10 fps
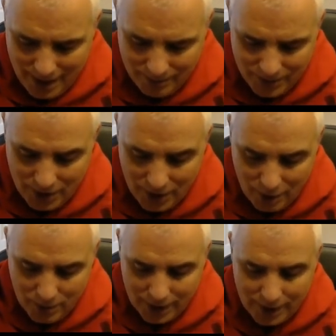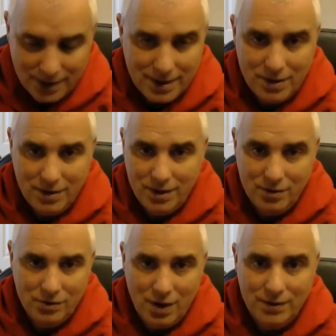um, so your homework continue to
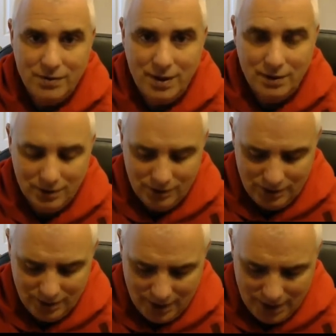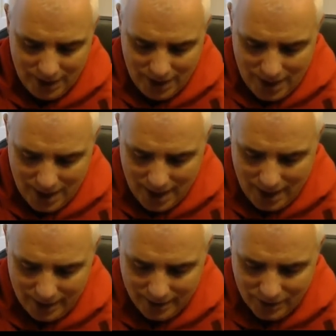use all the skills
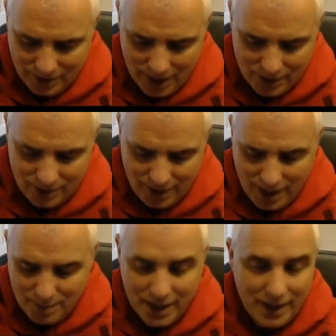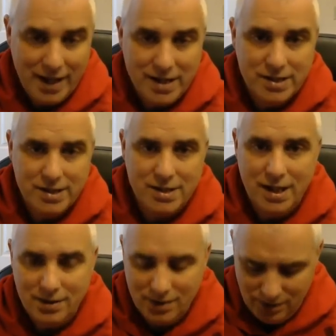uh, discuss any medication
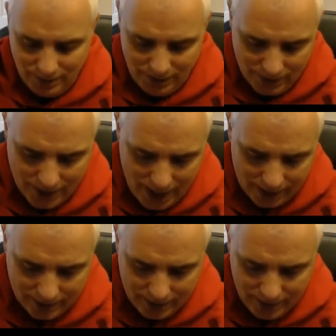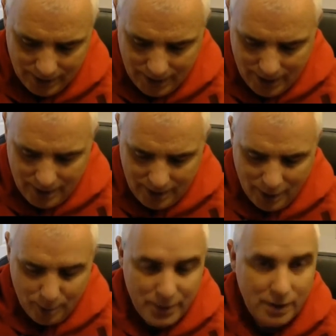changes with your doctor you
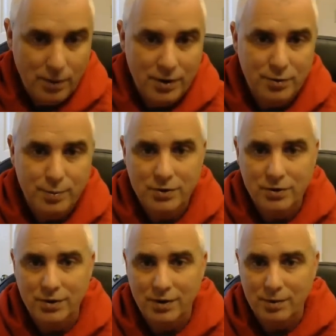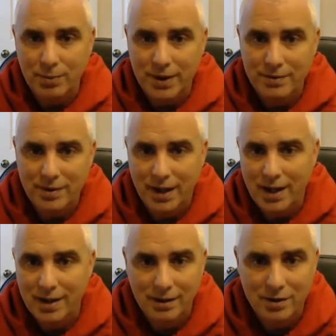know pick one of the spiritual disciplines
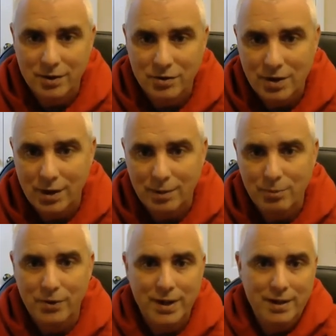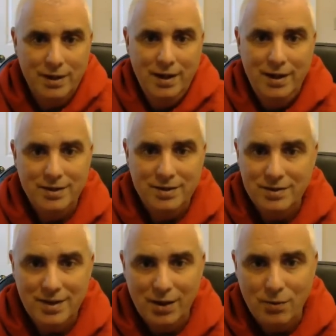again a good starting point is
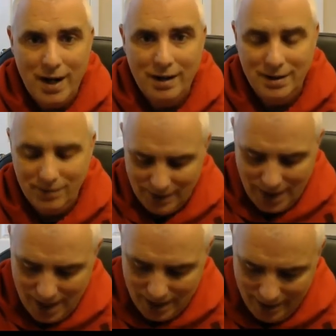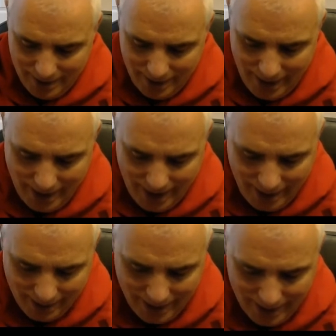just sitting quietly with god and,
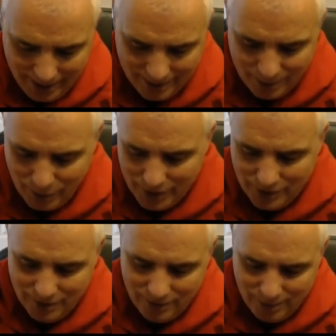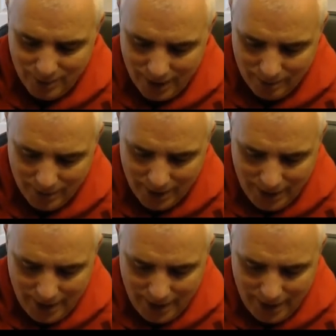and getting some wisdom from him